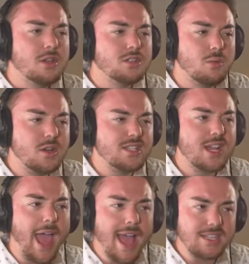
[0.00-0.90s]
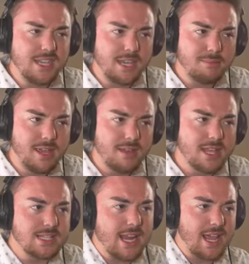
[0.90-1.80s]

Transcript: So what is it asking me? Is it